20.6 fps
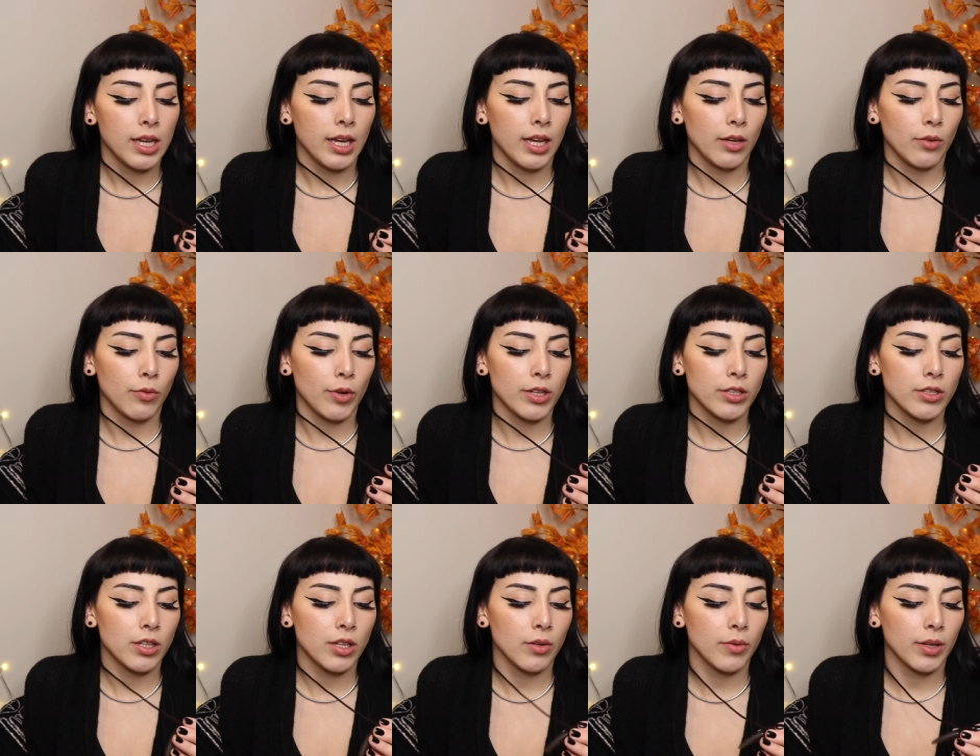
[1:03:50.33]
And
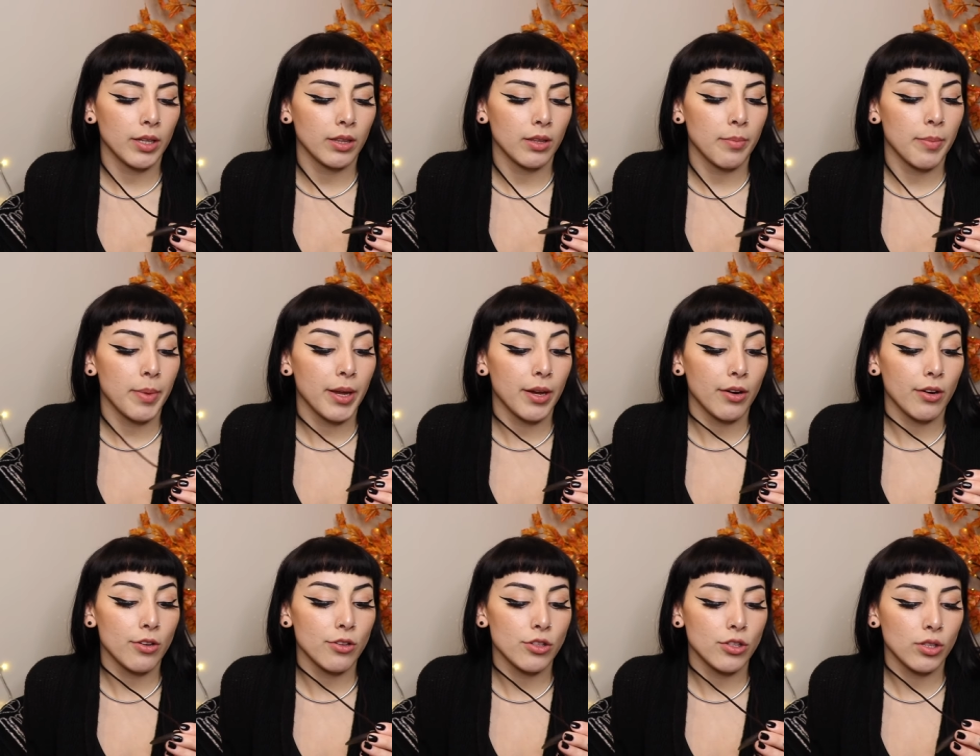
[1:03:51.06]
rescuing the
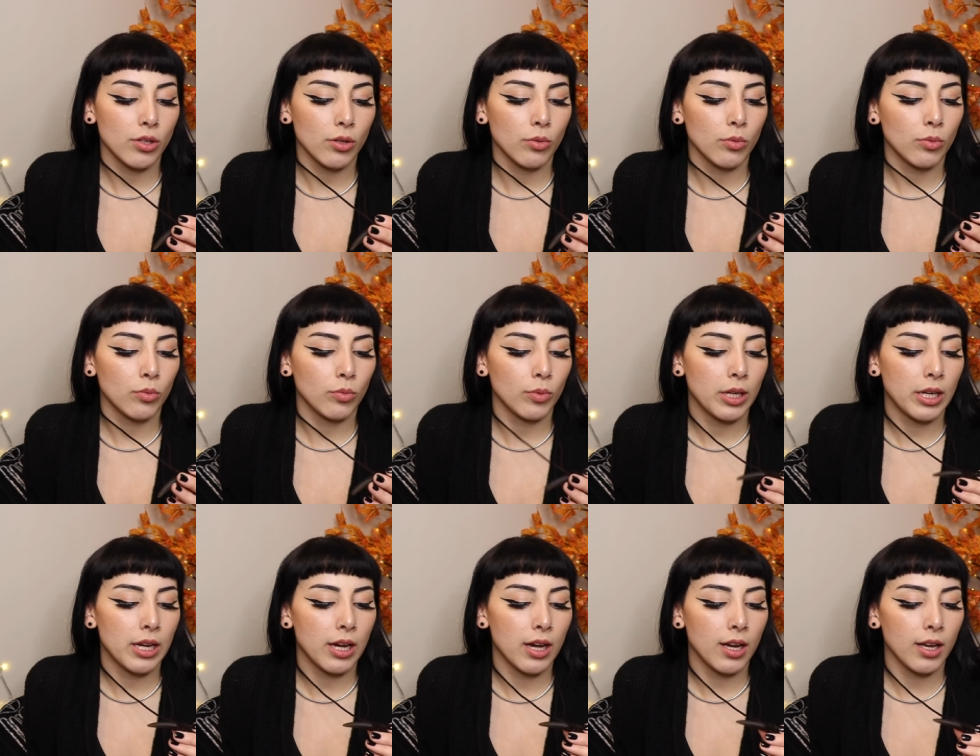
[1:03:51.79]
bears. So
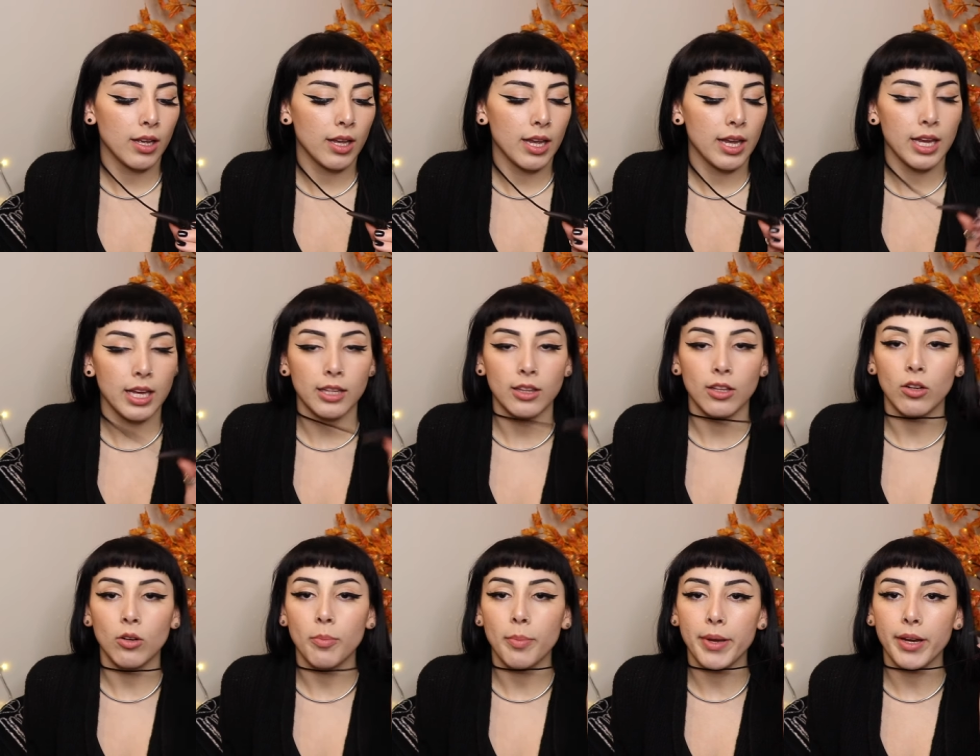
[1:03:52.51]
we got a
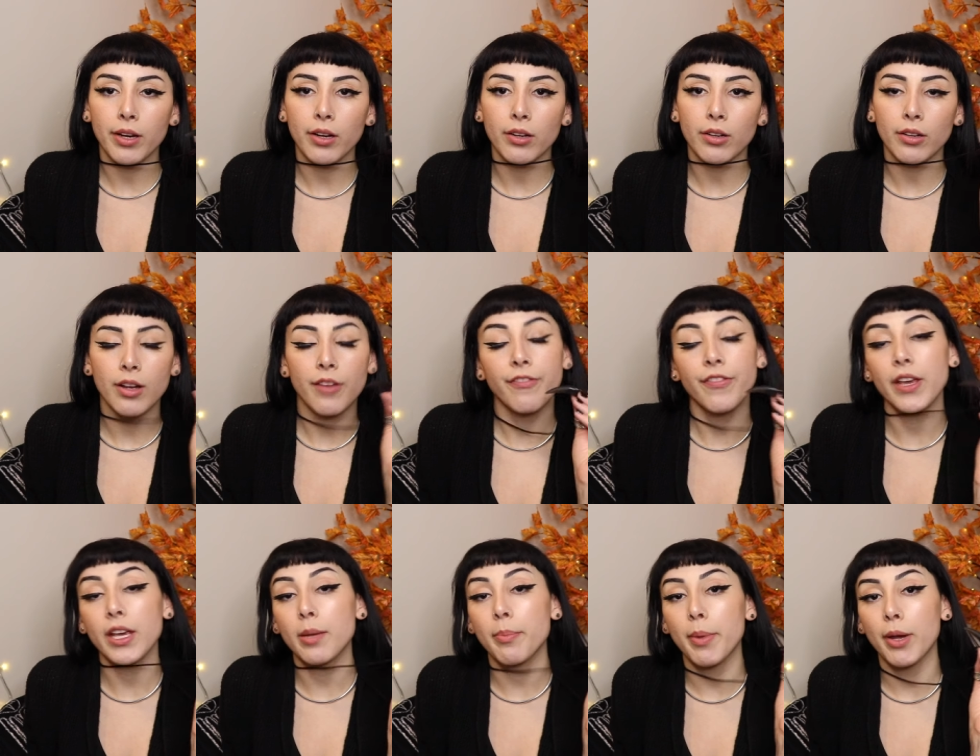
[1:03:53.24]
little bear, a
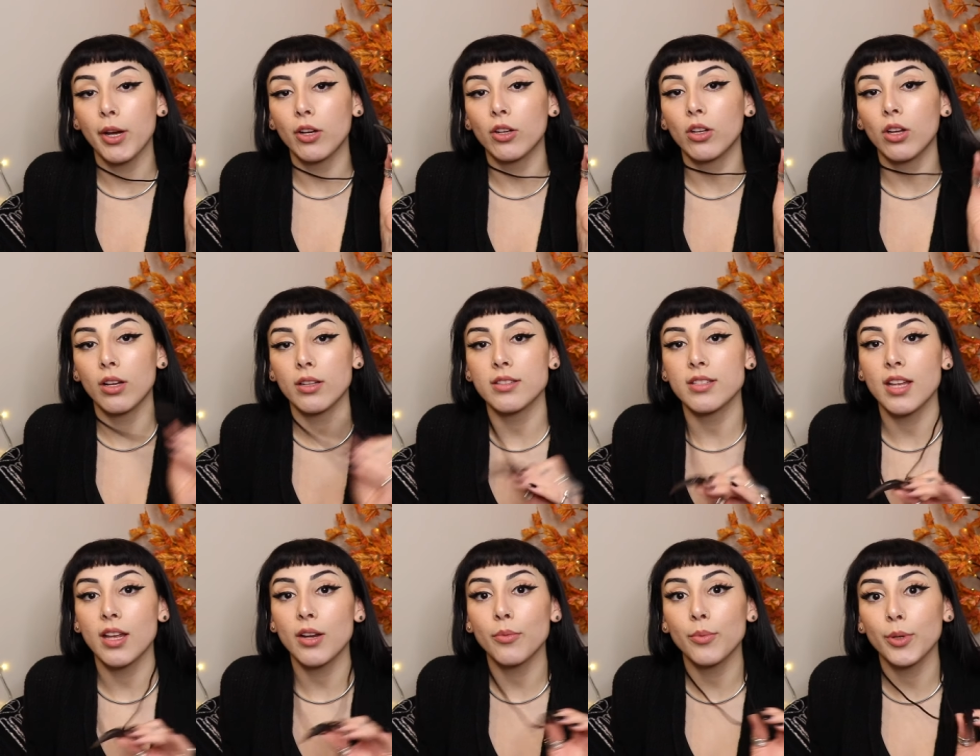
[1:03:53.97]
fake bear claw. It's
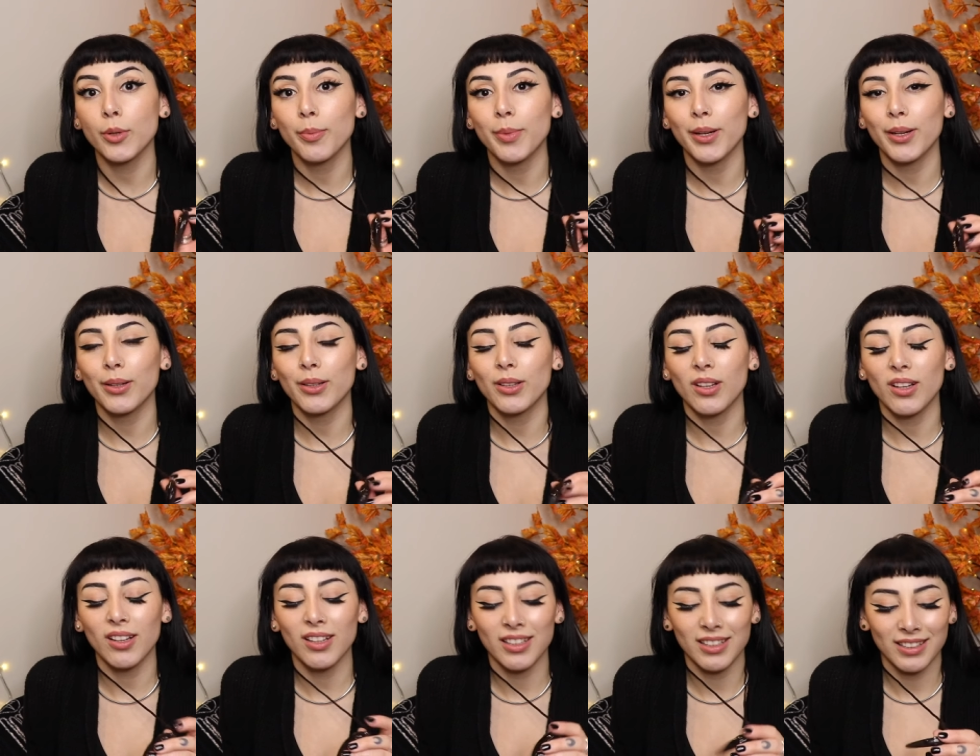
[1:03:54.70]
not a real bear
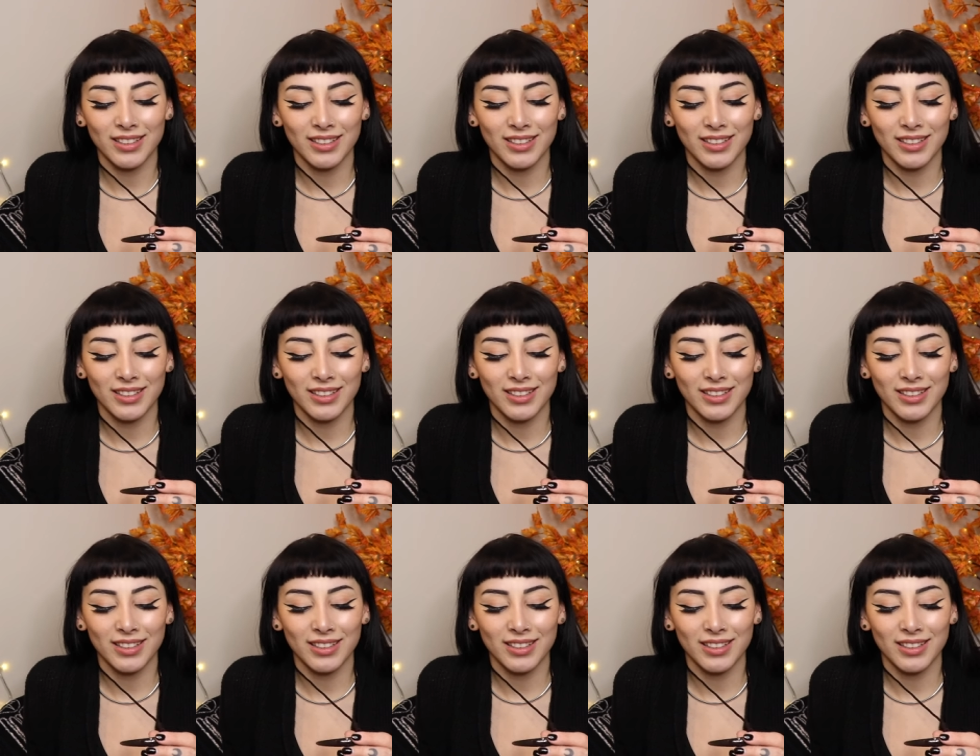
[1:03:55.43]
claw,